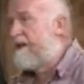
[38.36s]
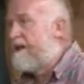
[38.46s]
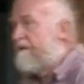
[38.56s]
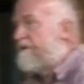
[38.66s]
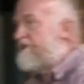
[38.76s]

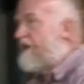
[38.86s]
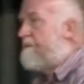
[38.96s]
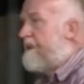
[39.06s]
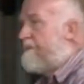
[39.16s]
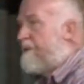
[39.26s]
For some
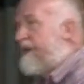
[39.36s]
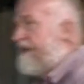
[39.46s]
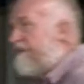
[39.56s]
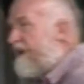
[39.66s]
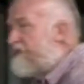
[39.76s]
people, their
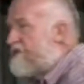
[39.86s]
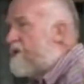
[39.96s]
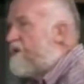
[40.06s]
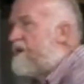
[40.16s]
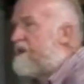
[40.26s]
faith
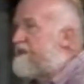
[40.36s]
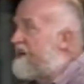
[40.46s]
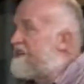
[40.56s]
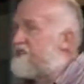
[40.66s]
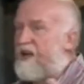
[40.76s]
story is an
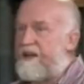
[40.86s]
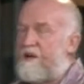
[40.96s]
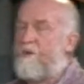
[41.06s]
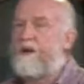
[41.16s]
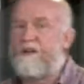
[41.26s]
exciting one.